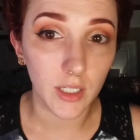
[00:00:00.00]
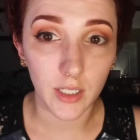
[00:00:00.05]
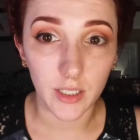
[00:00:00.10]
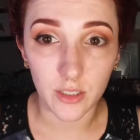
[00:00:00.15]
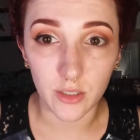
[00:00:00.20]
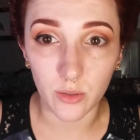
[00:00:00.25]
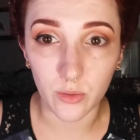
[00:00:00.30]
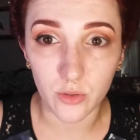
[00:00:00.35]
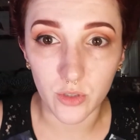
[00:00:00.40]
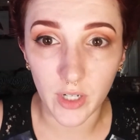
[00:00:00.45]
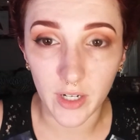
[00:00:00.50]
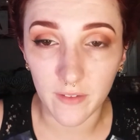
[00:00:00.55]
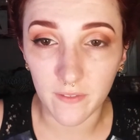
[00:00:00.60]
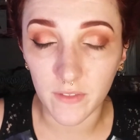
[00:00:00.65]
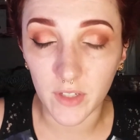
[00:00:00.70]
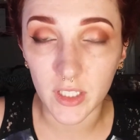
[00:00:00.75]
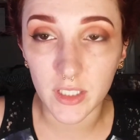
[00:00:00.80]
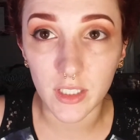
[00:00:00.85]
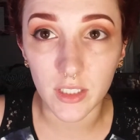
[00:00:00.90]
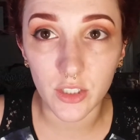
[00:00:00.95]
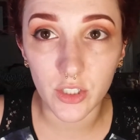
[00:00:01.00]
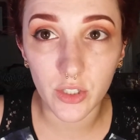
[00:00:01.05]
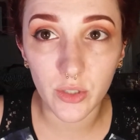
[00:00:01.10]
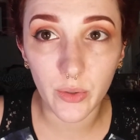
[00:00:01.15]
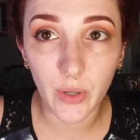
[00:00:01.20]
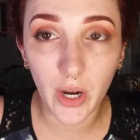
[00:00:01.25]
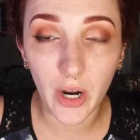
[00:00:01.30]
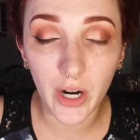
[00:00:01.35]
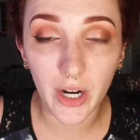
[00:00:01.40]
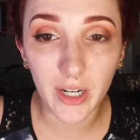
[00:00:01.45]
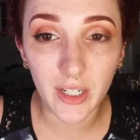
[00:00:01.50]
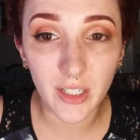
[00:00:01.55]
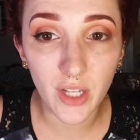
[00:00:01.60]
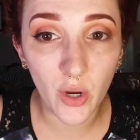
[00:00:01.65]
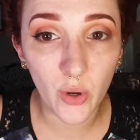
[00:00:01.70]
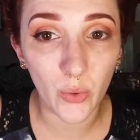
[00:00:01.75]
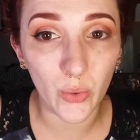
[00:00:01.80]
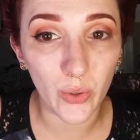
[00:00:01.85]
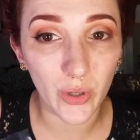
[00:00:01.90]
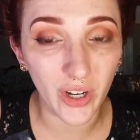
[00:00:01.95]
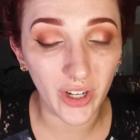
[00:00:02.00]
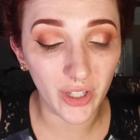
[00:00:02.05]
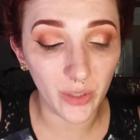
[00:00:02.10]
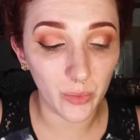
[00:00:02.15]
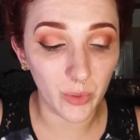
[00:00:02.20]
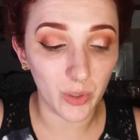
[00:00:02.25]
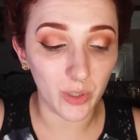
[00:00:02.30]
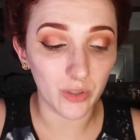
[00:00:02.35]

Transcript: And don't try and fix it too hard, or you will